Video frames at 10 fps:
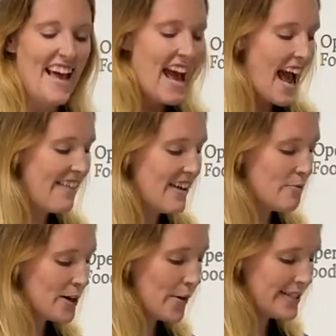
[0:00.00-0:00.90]
And then
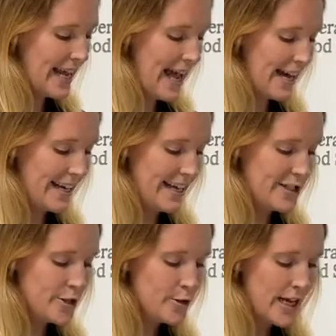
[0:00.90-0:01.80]
we're going to add in
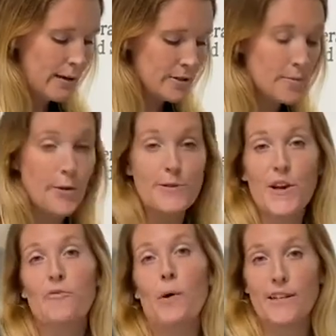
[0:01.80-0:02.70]
2 tablespoons
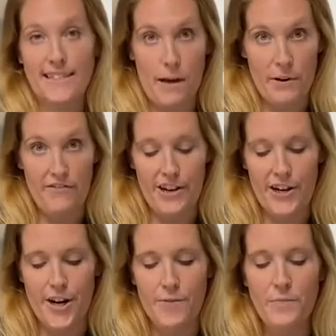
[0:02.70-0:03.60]
of balsamic
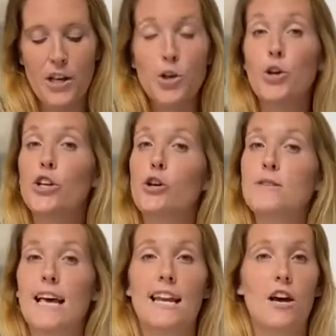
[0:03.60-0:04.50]
vinegar. You could use
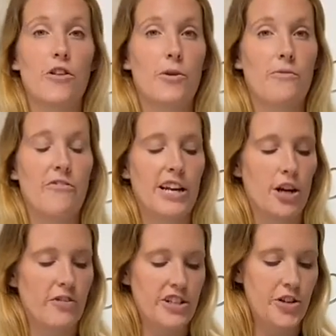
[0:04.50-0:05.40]
any other
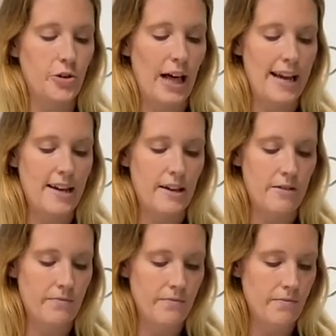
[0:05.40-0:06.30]
vinegar that you like.
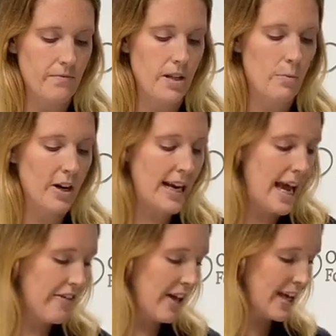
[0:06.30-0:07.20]
And we're going to
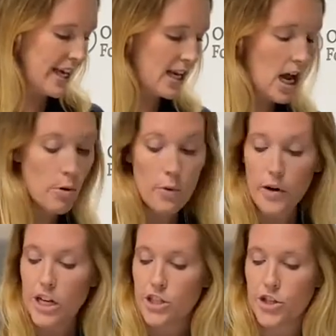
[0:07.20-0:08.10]
add that in. And what we're
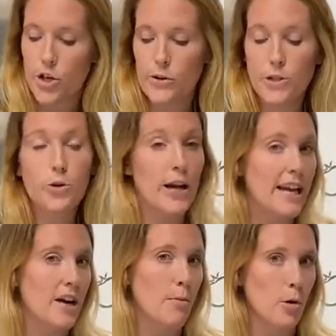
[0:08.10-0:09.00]
going to do is
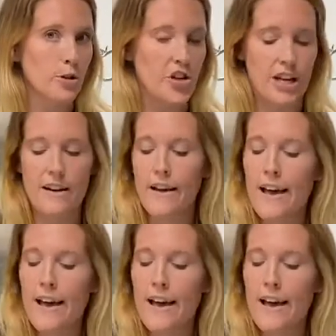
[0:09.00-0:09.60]
create an emulsion.